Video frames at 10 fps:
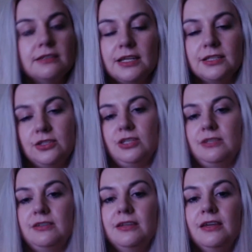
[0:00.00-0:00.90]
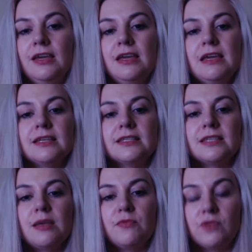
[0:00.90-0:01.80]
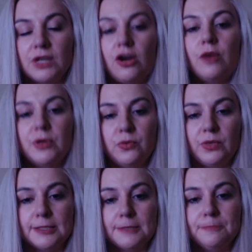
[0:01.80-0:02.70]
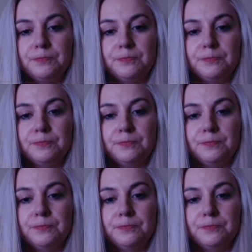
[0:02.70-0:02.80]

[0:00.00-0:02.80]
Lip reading: It's just some of the common ones.